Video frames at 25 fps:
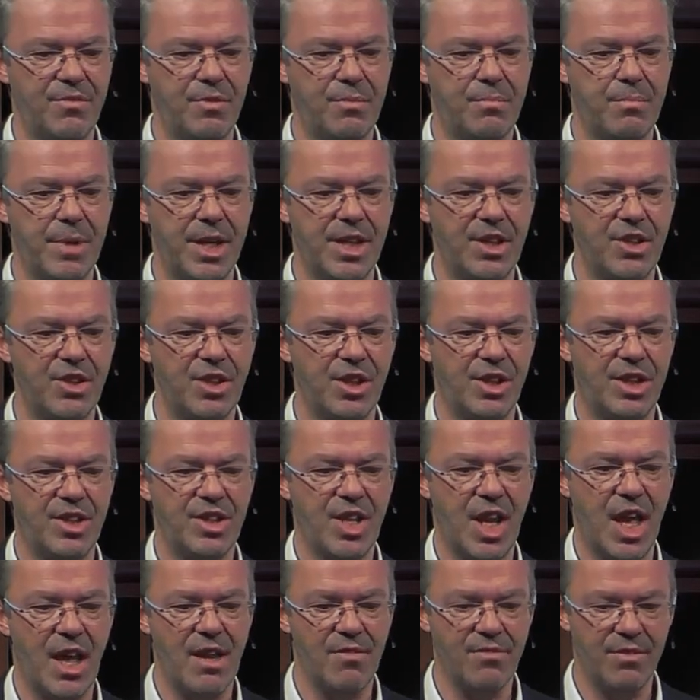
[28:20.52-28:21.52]
if a manager
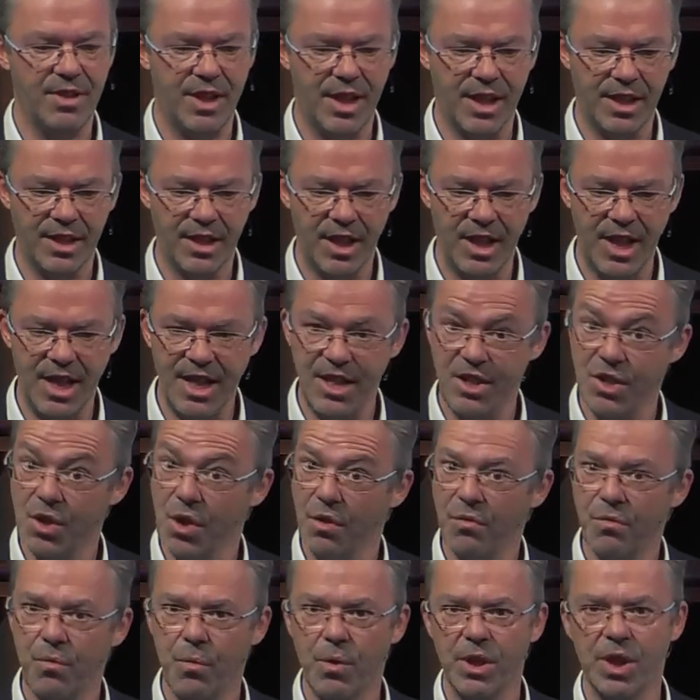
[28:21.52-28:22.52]
is having
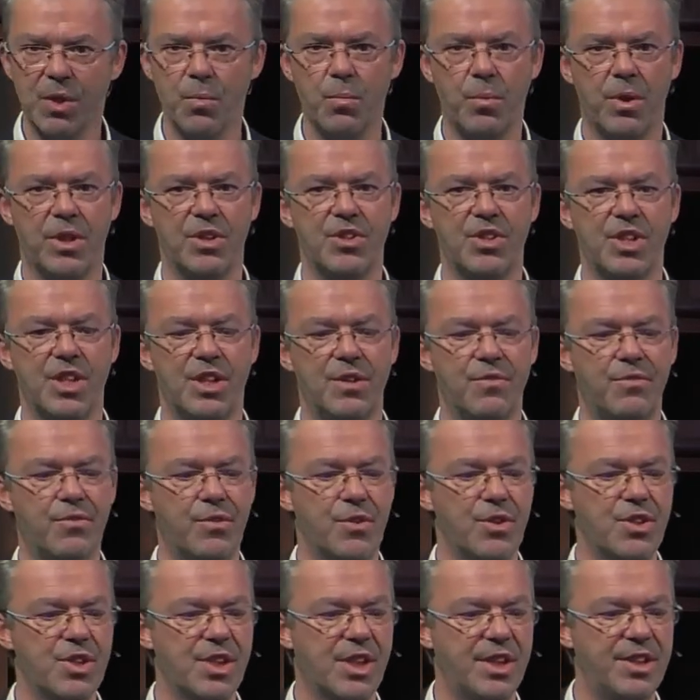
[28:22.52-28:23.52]
enough one-on-ones in the
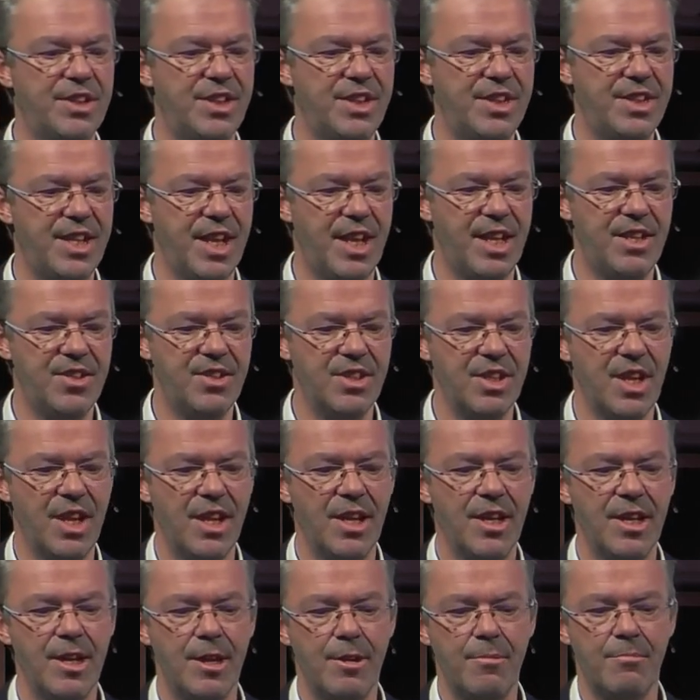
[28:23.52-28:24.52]
first 90 days,
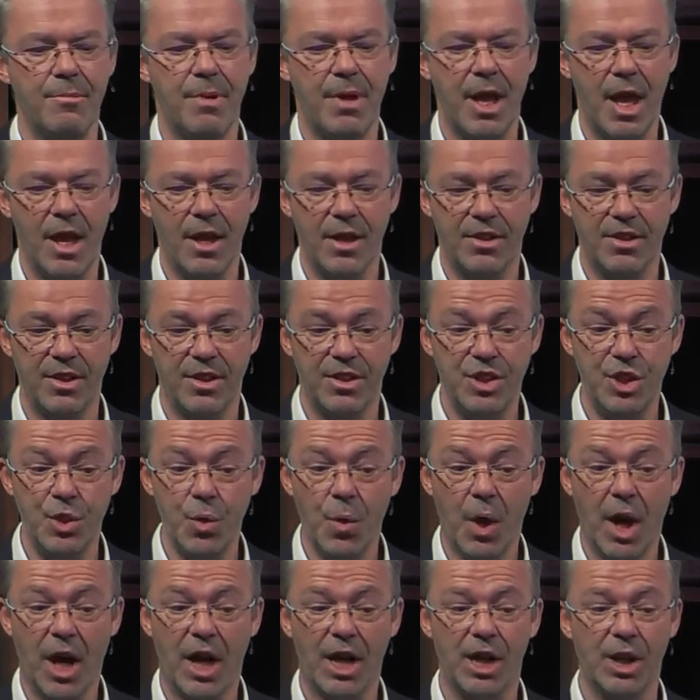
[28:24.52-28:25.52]
the
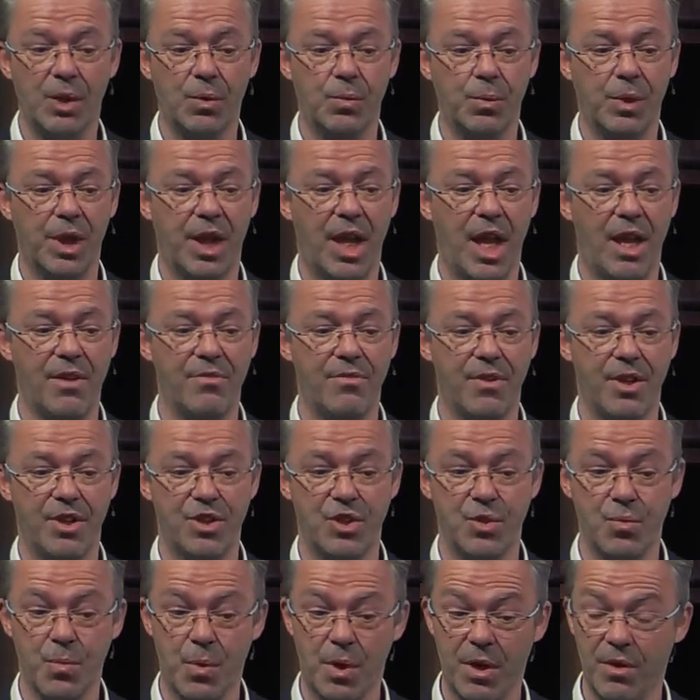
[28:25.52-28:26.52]
new hire will have a
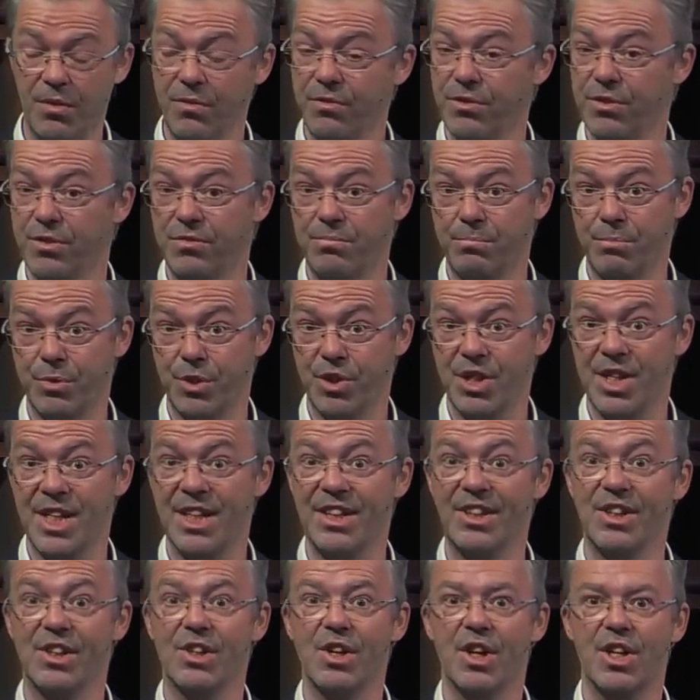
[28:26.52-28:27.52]

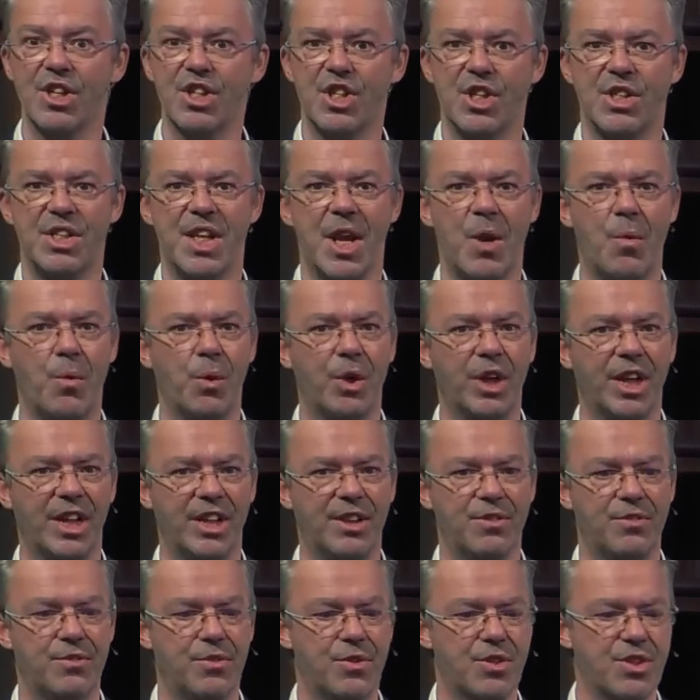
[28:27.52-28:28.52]
12% larger network
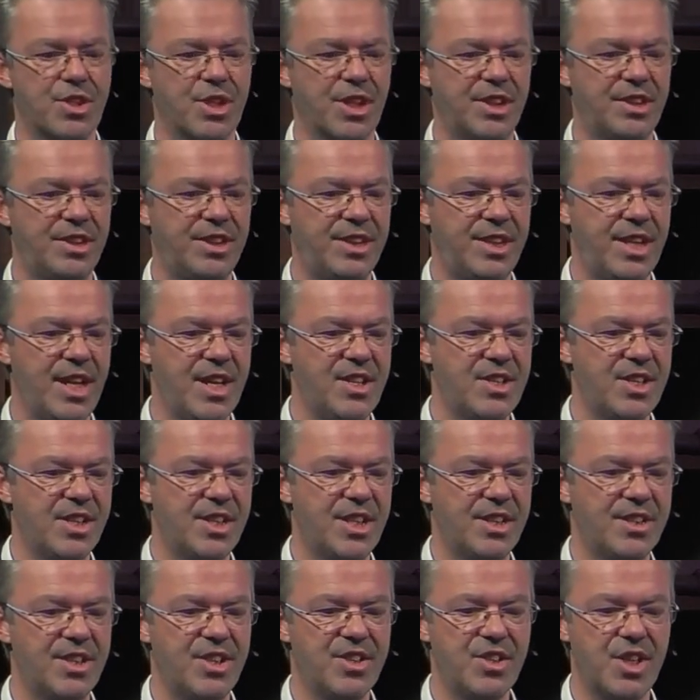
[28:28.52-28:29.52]
in the first 90 days,
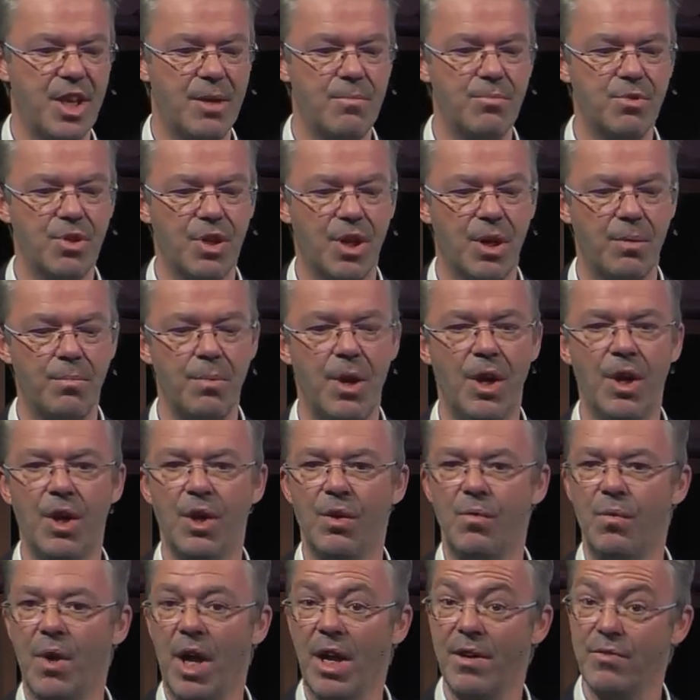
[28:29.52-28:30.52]
and at the same time,
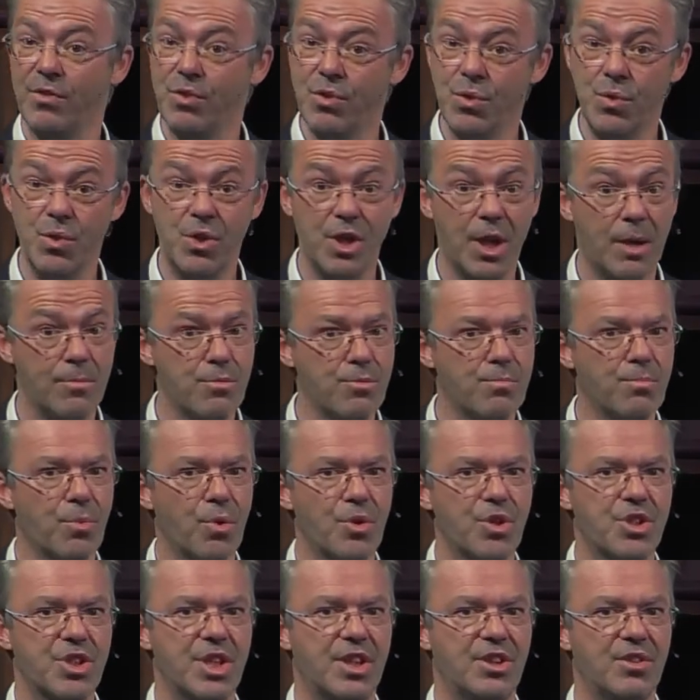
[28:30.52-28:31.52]
will have two times
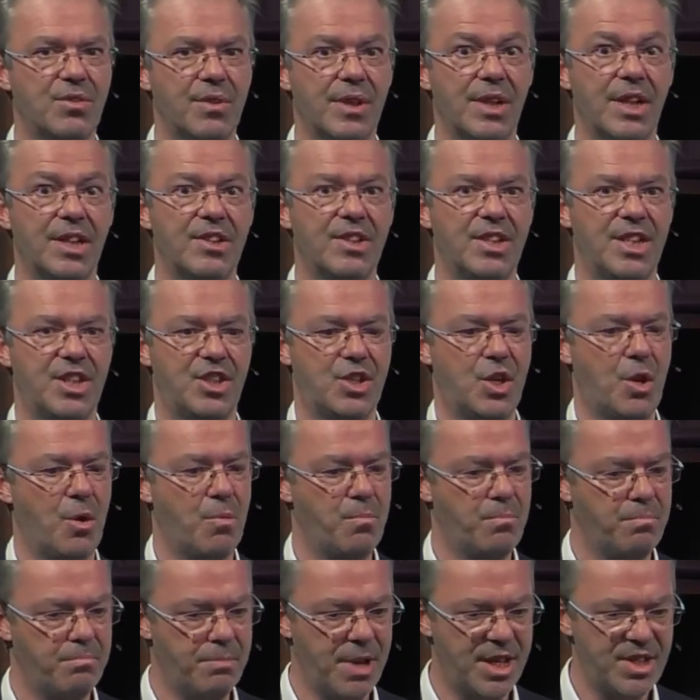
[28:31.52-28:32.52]
more centrality,
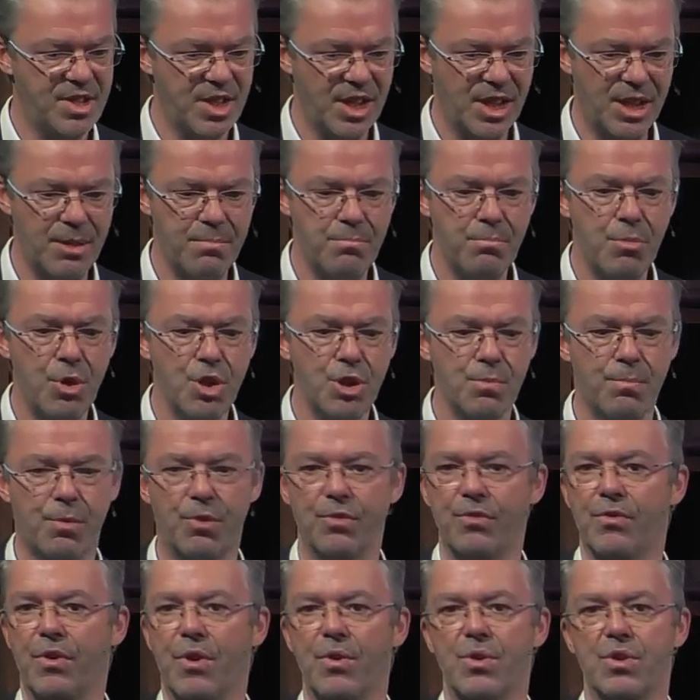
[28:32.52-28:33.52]
so basically much
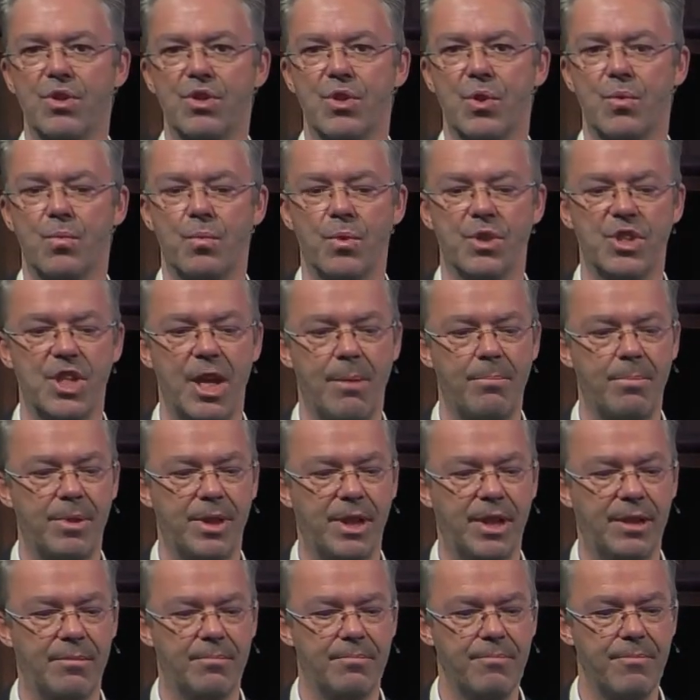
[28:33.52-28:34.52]
more focused on what's
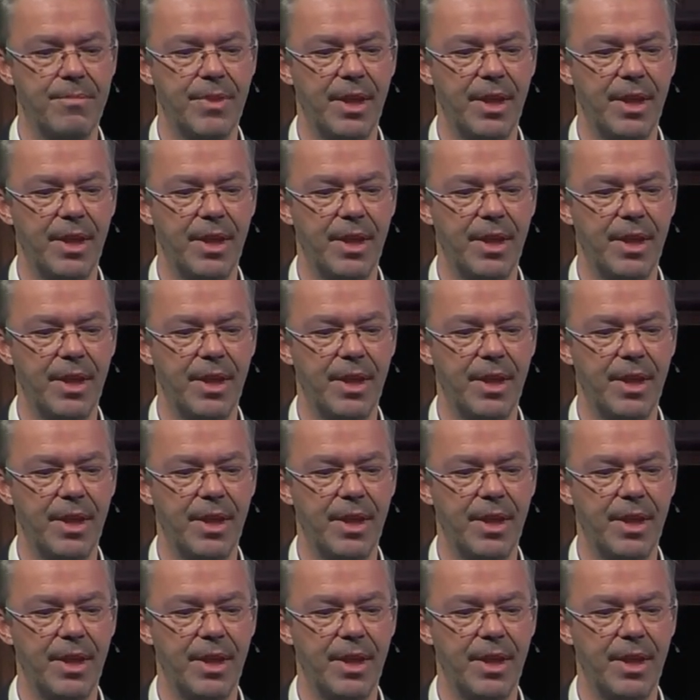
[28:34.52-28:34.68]
happening.